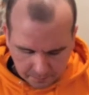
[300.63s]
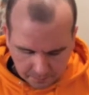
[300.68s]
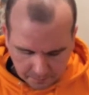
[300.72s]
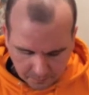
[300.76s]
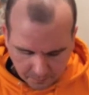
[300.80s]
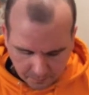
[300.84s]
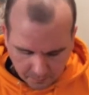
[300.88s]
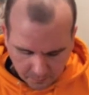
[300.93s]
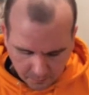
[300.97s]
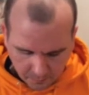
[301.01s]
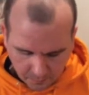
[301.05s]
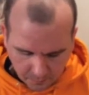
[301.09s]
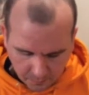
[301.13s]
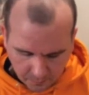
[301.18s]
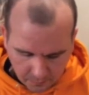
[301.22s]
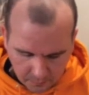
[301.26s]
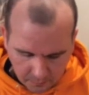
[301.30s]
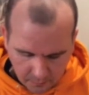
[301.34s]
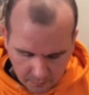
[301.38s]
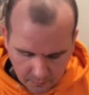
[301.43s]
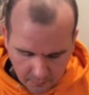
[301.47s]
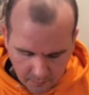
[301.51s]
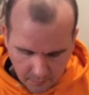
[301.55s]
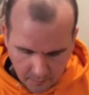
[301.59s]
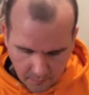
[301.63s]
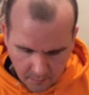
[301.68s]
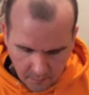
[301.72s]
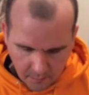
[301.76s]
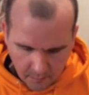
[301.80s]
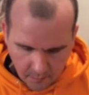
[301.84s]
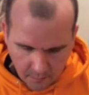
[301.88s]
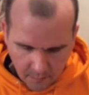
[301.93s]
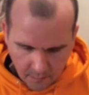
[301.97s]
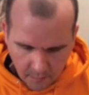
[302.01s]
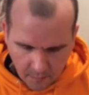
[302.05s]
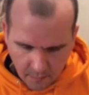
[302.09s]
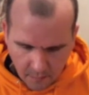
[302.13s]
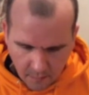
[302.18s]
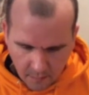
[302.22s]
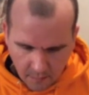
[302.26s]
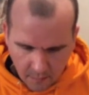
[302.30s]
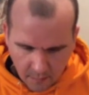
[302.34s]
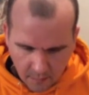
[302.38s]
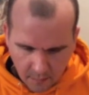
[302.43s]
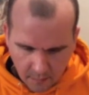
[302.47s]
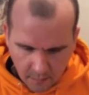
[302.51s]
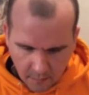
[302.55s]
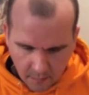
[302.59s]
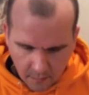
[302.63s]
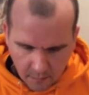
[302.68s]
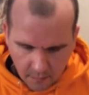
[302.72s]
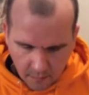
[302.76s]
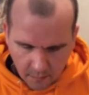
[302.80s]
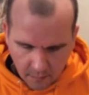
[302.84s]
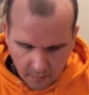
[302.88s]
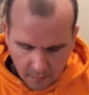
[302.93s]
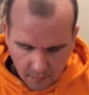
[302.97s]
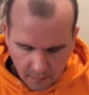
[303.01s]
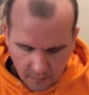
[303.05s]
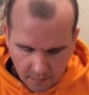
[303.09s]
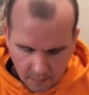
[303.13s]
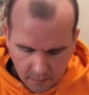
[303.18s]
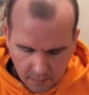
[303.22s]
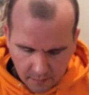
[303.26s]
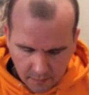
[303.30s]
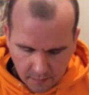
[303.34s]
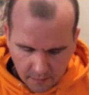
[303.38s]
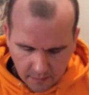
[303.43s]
[no speech]